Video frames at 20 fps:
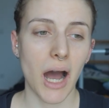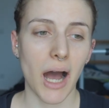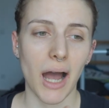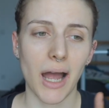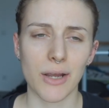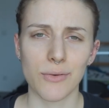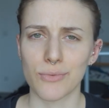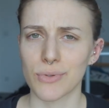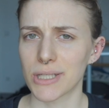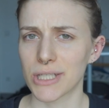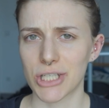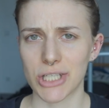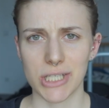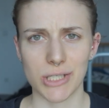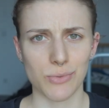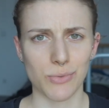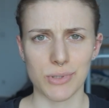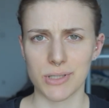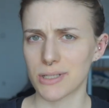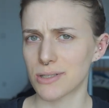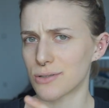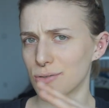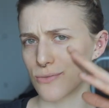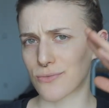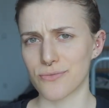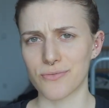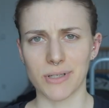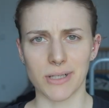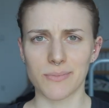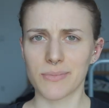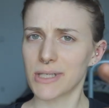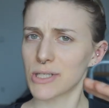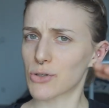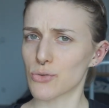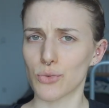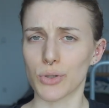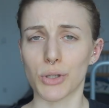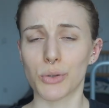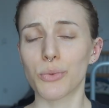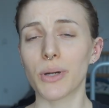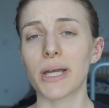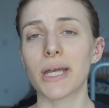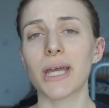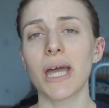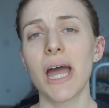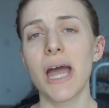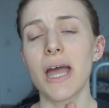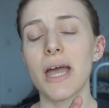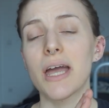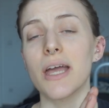I really just wanted to film this real quick.